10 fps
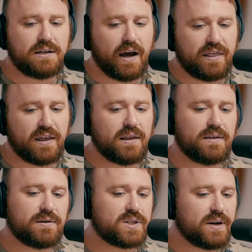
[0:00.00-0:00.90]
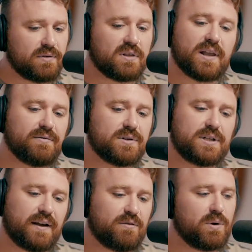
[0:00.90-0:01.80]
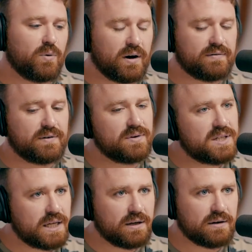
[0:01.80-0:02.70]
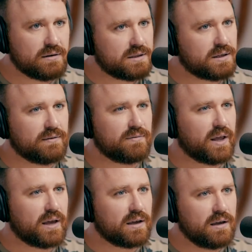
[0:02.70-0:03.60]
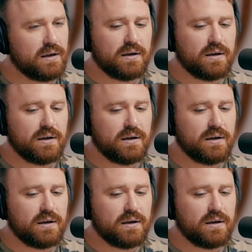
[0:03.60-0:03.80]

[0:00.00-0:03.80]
I think that there's different levels you have to be aware of, different tiers of like,